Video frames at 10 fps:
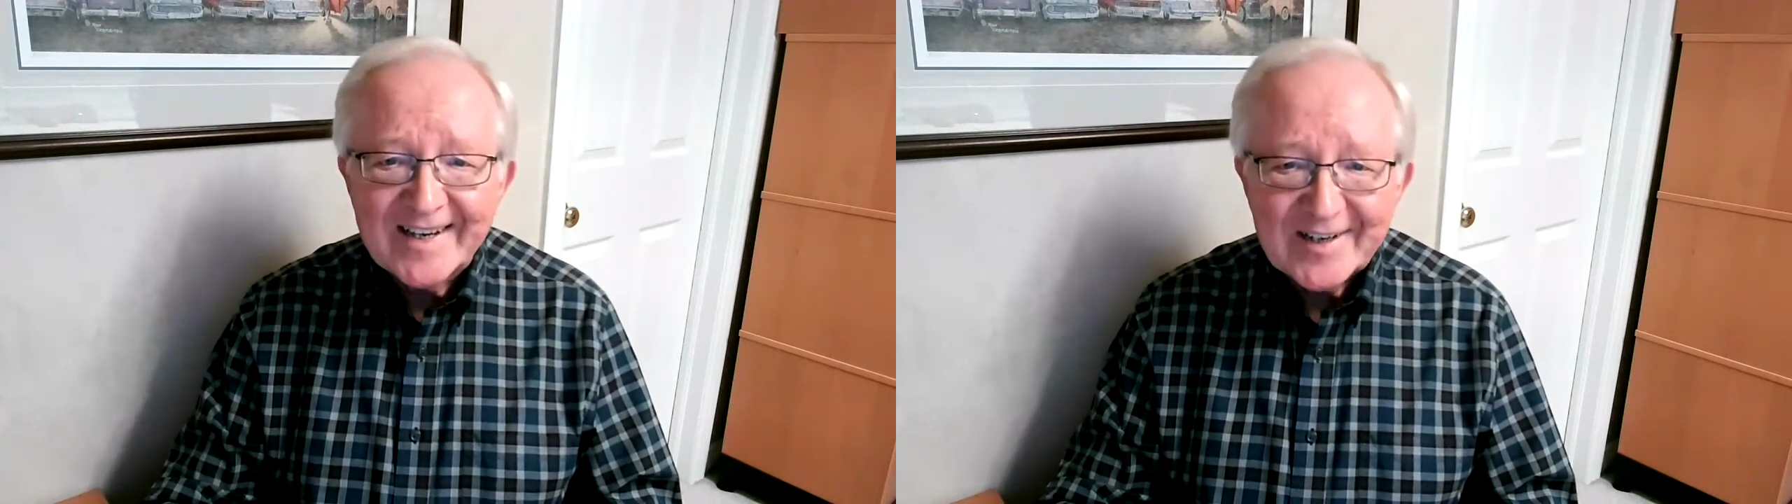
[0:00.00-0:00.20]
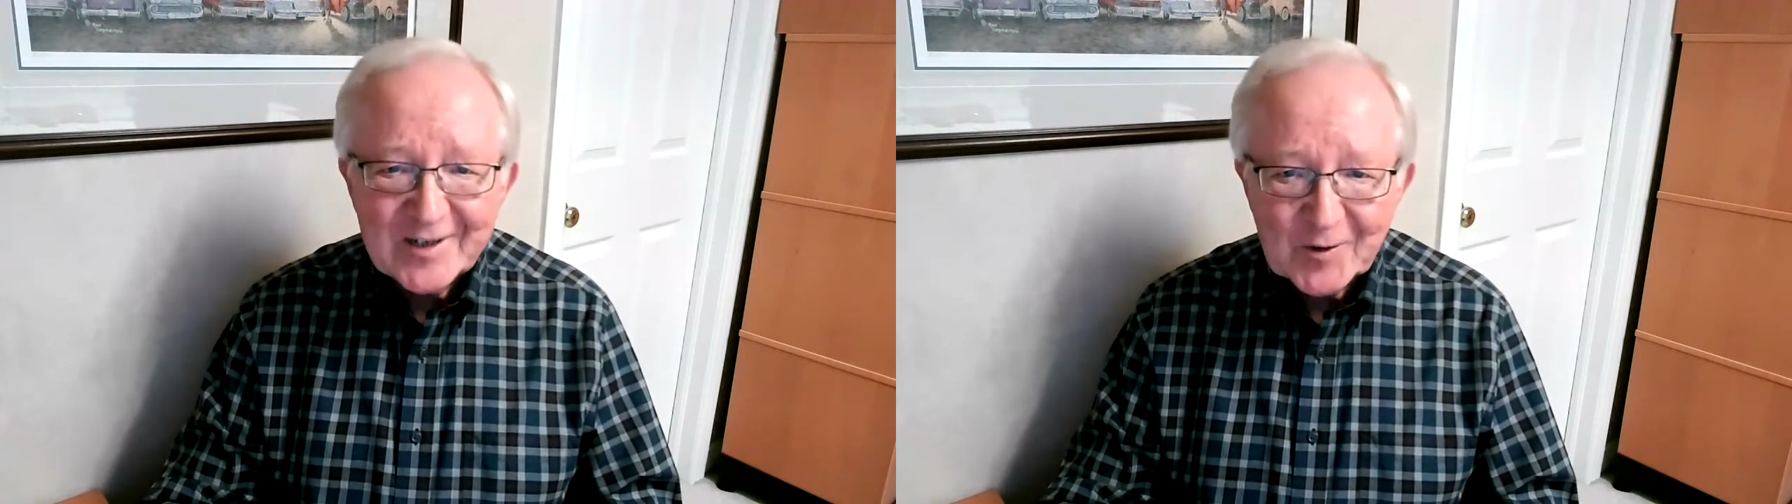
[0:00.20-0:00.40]

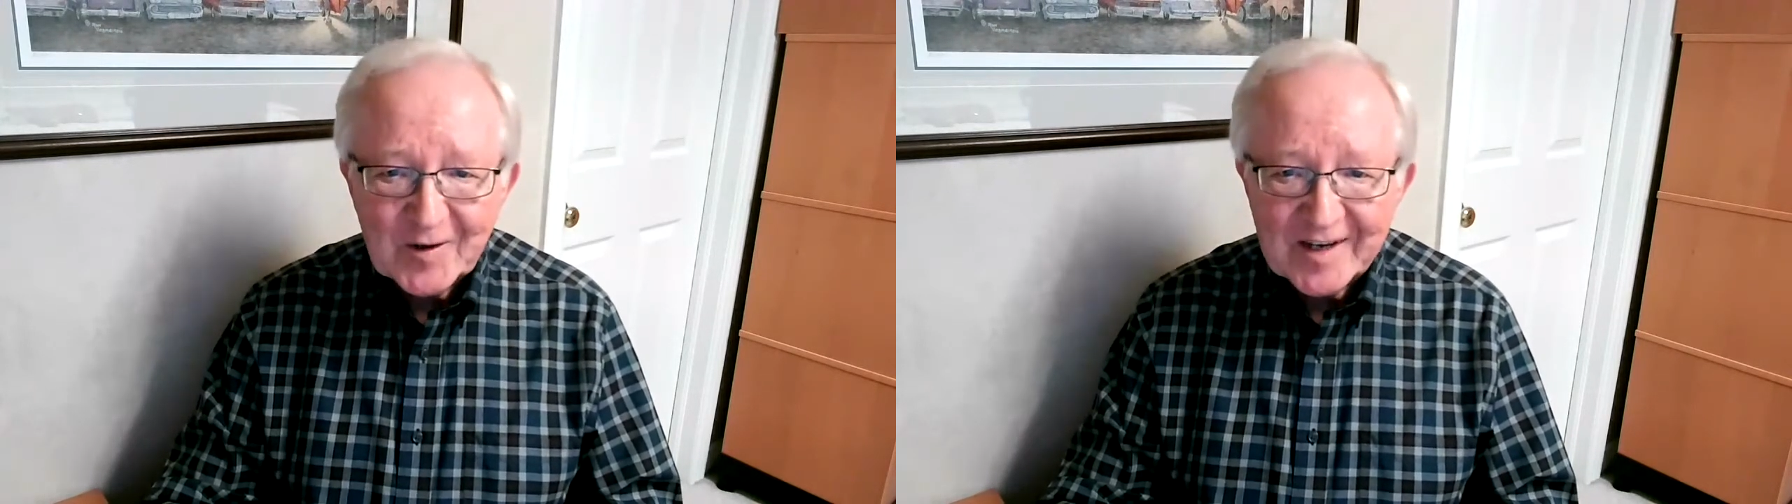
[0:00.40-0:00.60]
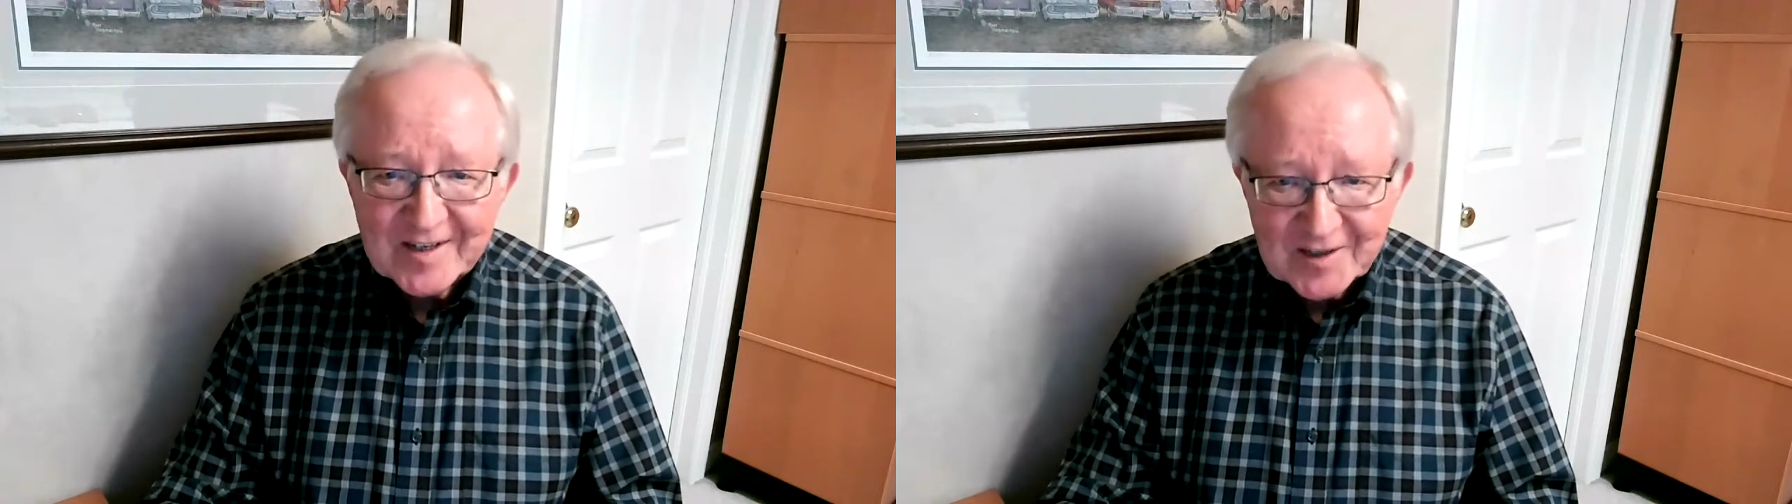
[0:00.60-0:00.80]

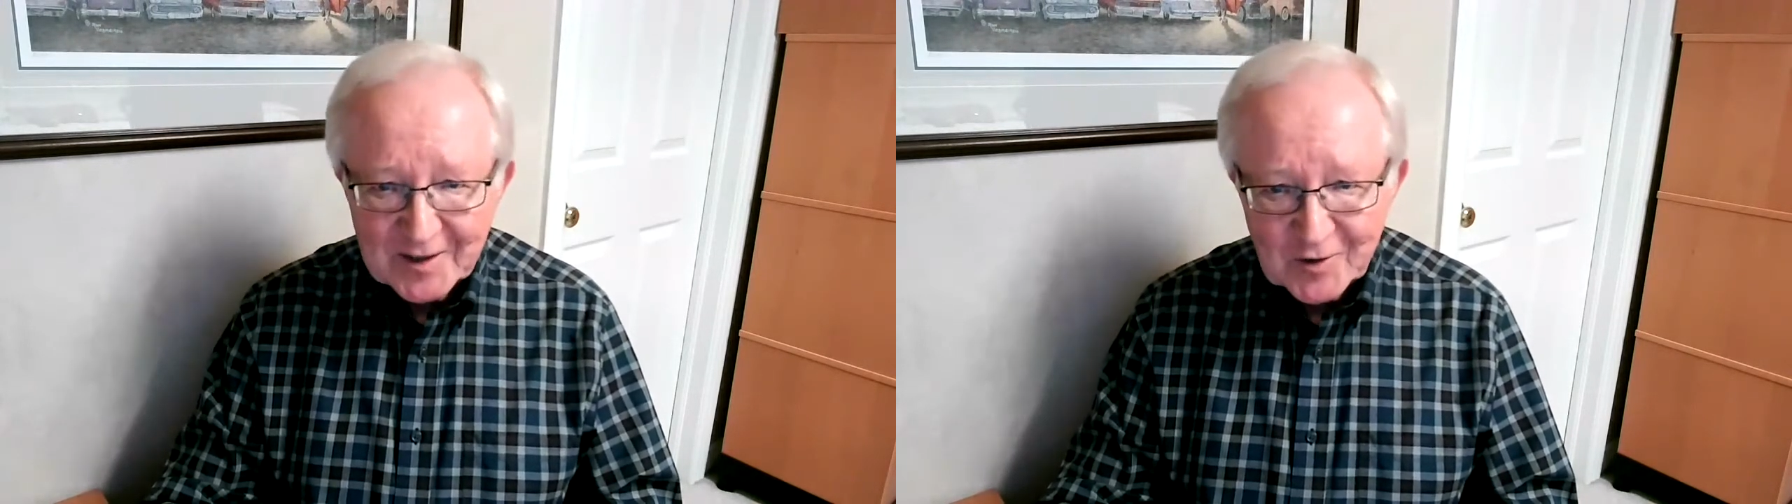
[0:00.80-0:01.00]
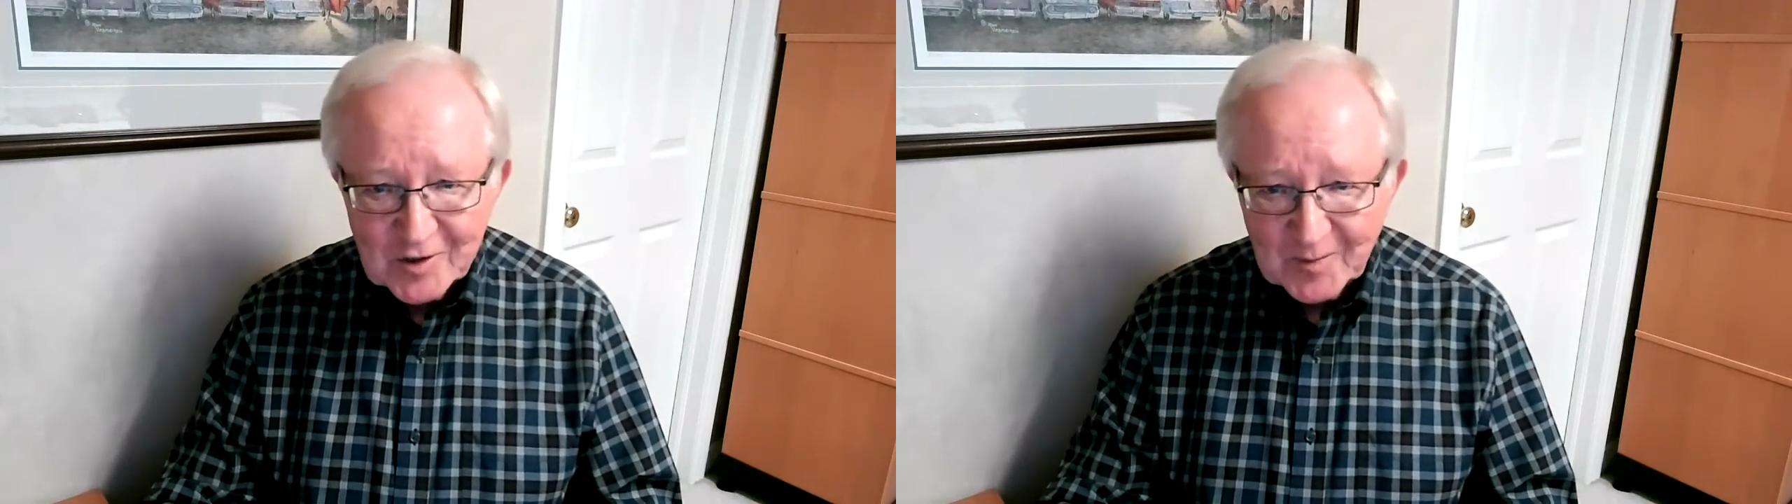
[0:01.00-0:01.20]
during his
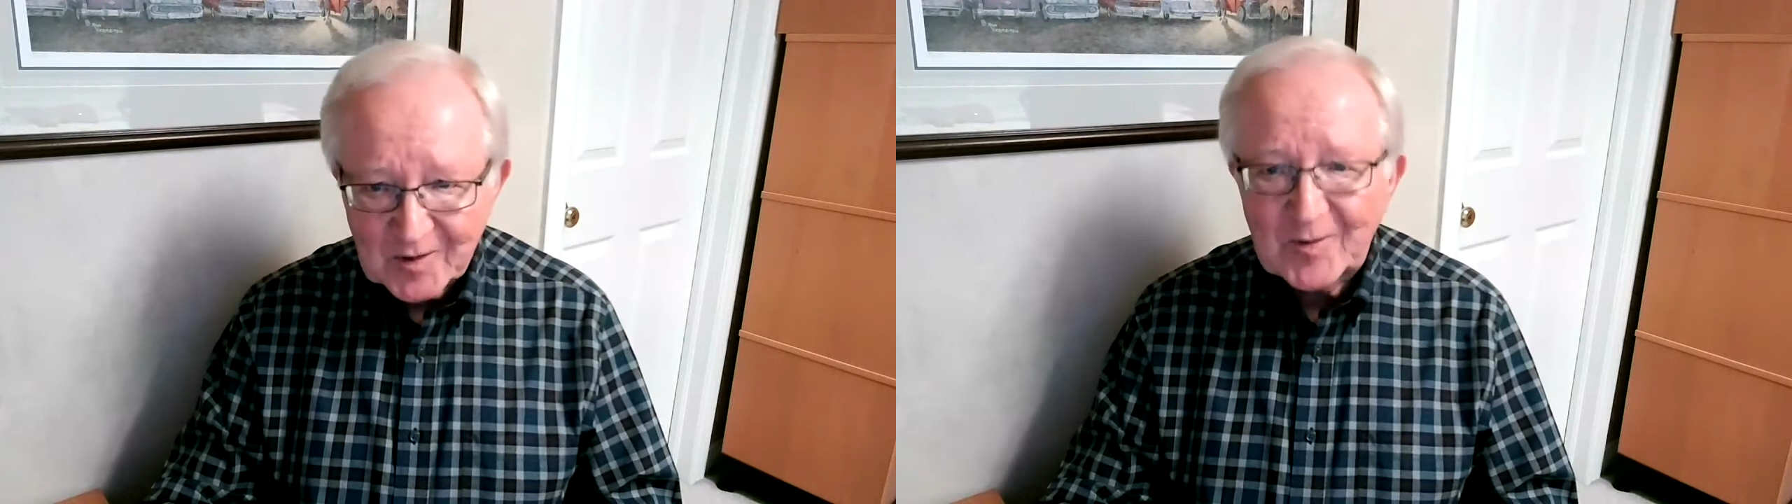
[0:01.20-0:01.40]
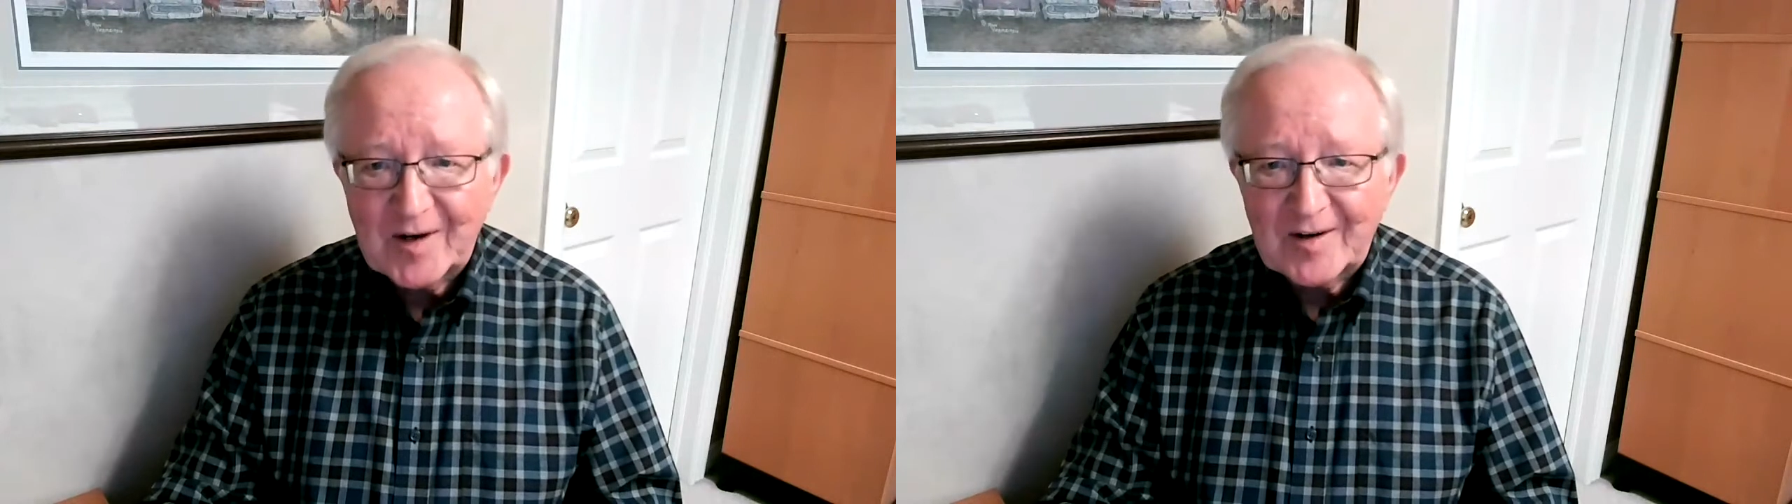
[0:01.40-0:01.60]
leadership
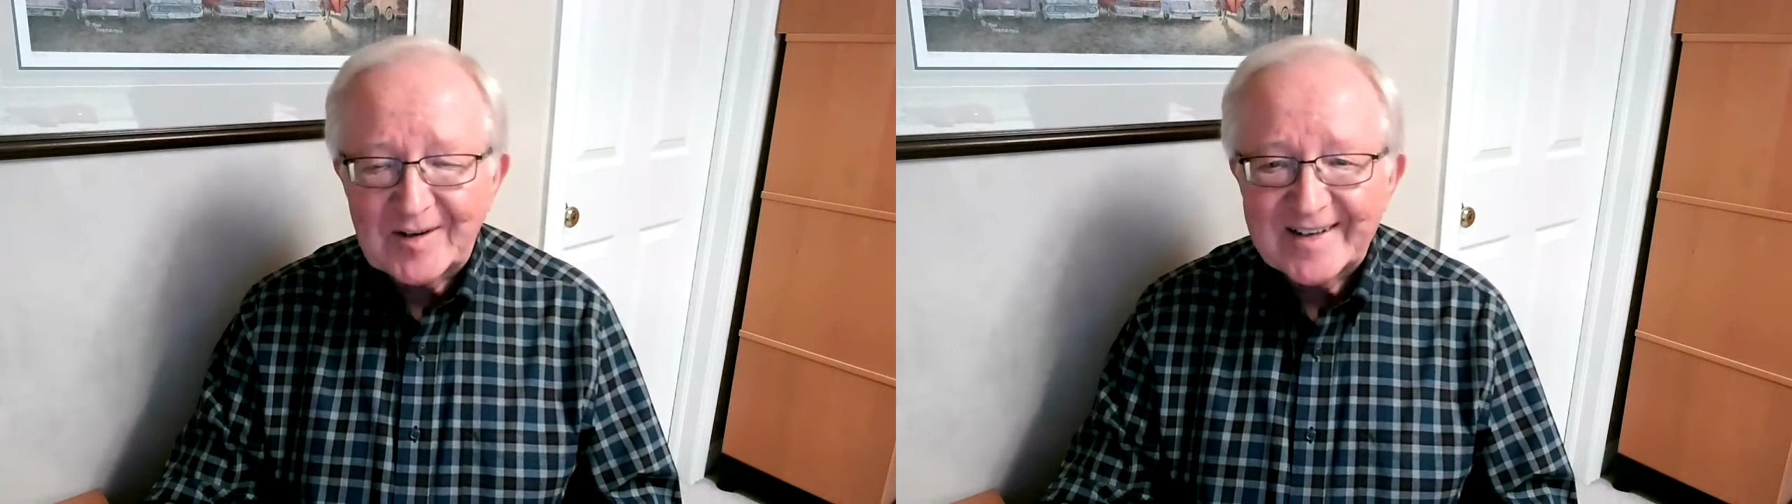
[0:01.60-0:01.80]
career.